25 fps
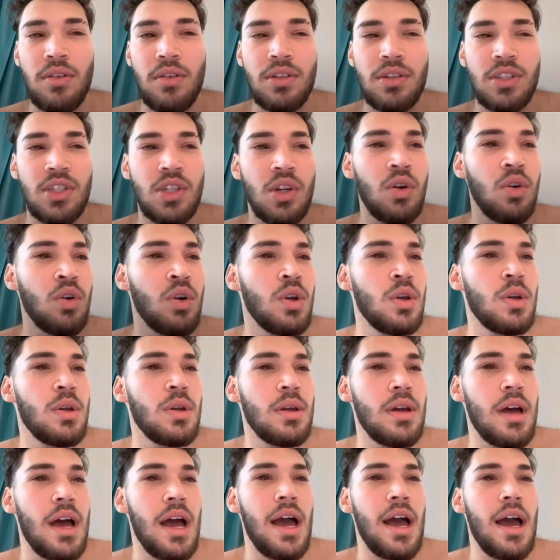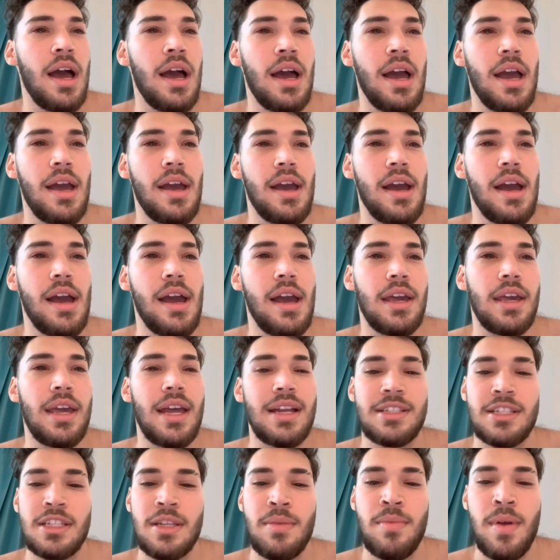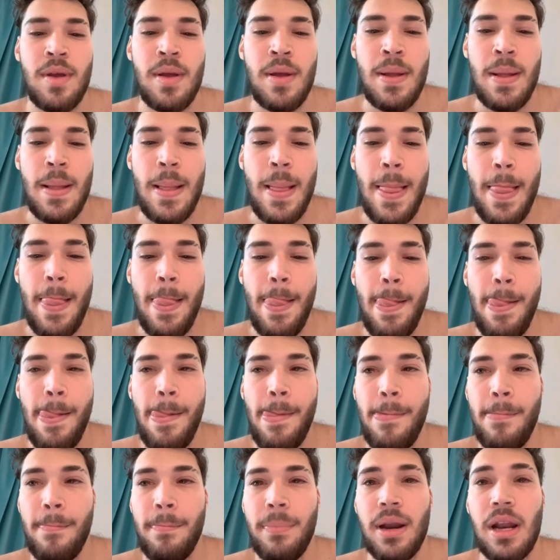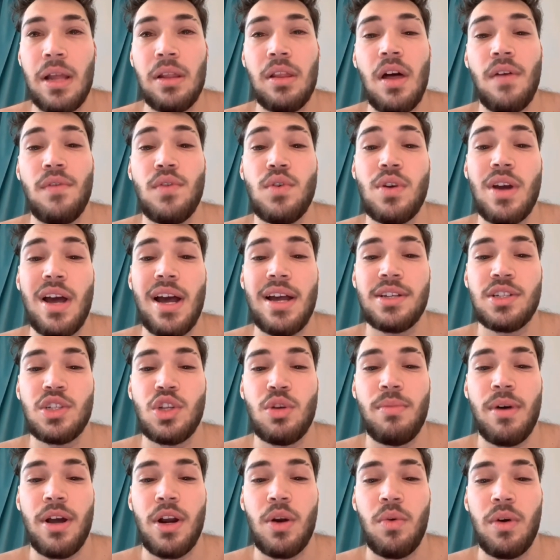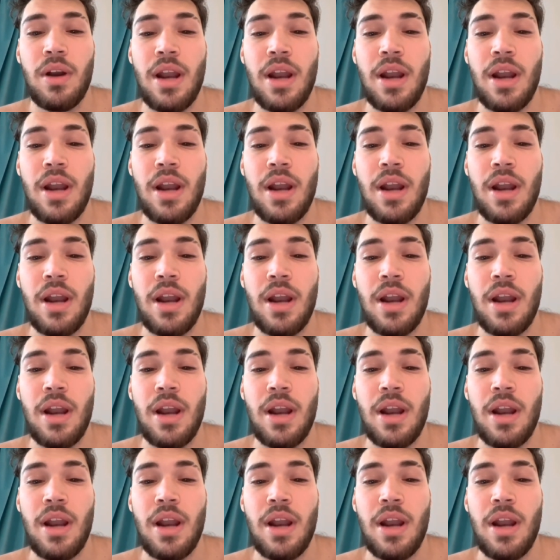So, it gets to me. But I love you guys, no matter what